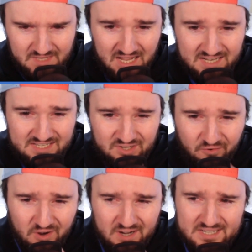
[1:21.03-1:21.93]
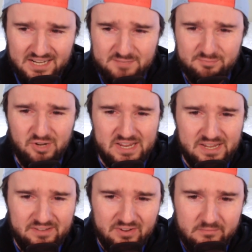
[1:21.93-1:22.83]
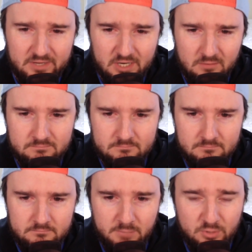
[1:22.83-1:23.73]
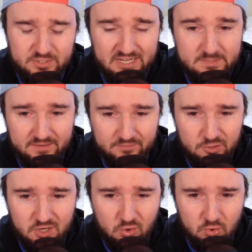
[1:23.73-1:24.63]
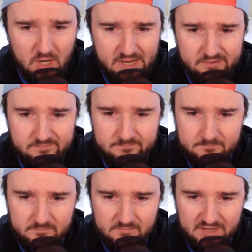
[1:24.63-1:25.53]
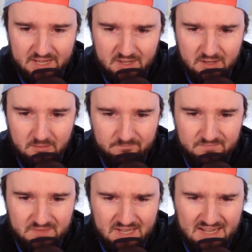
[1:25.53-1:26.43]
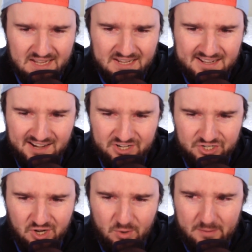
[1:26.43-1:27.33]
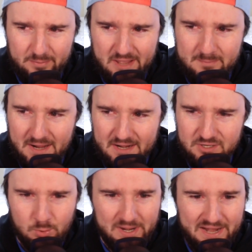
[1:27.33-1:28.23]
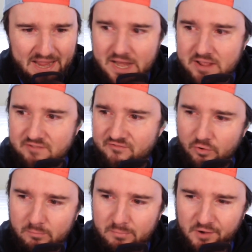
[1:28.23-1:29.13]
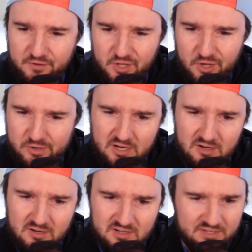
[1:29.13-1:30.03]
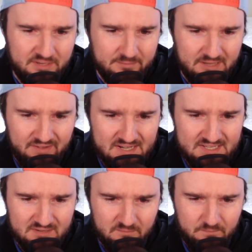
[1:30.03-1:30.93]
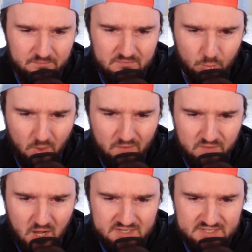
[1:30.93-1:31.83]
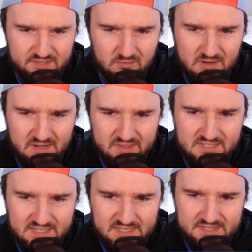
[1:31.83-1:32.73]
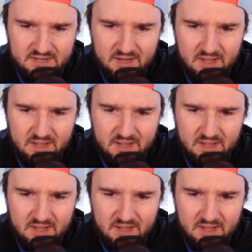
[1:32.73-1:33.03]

So far, I'd say it's pretty even. You know, both teams have looked all right. Not sure I want to pay minus 180 for Buffalo here, because I mean, they've had some rough losses already this season,